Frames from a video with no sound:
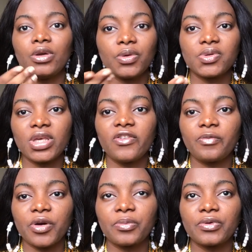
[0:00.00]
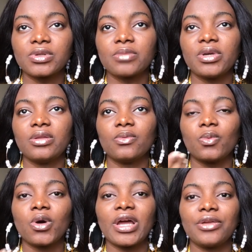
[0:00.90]
to give purpose. I mean,
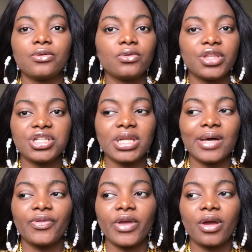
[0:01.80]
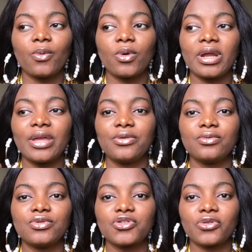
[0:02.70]
what are you dishing out there? What are
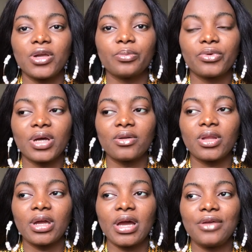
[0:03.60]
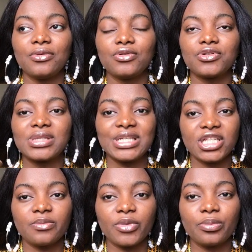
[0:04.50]
you trying to put out there? Are you
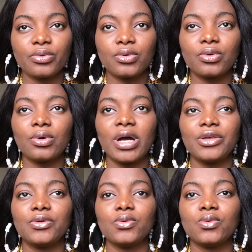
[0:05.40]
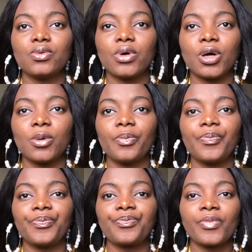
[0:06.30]
teaching people? Are you
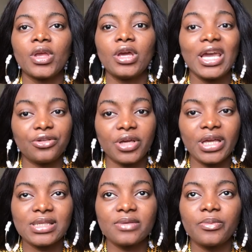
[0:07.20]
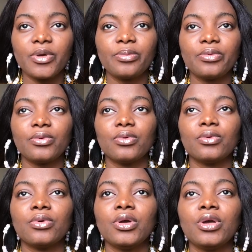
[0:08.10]
educating
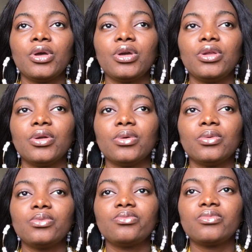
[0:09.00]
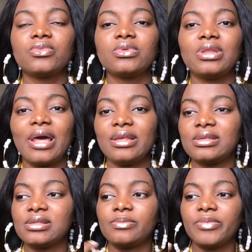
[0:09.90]
people? You know, that
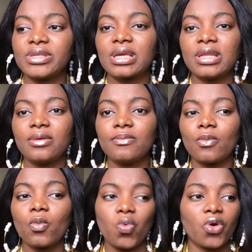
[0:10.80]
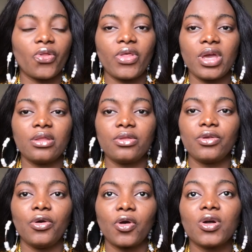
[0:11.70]
is basically one thing
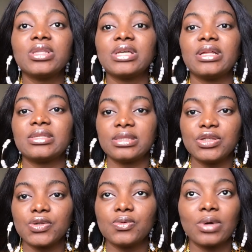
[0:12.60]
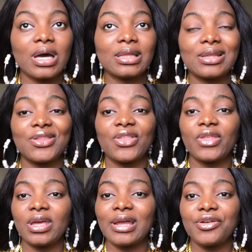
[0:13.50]
your content do. And another
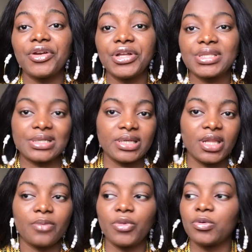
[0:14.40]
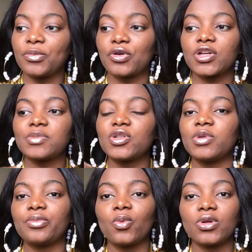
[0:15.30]
thing, are you entertaining people? Because most
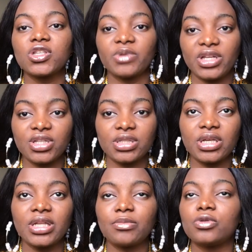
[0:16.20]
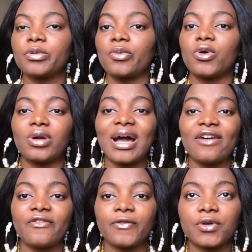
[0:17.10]
people want to be entertained, most people want to
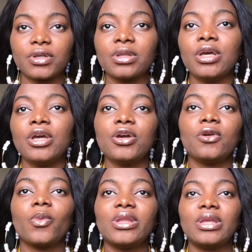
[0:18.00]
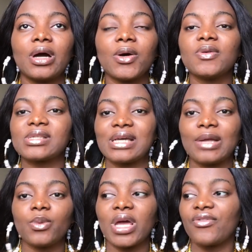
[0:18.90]
have fun. You know, when they are all
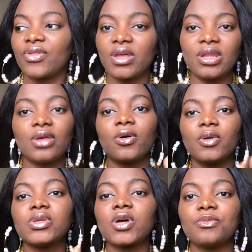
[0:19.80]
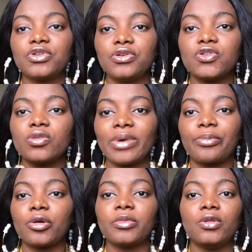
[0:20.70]
sad with everything, they always come to YouTube and
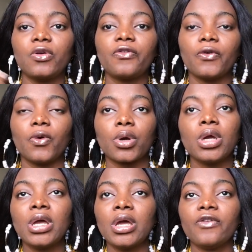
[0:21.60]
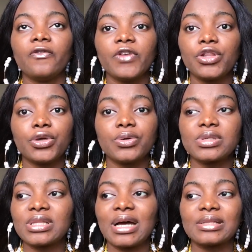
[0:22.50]
probably look for
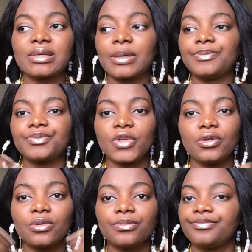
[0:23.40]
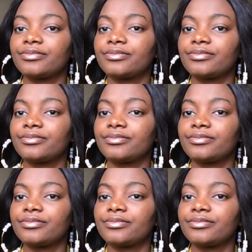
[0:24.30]
videos that you know,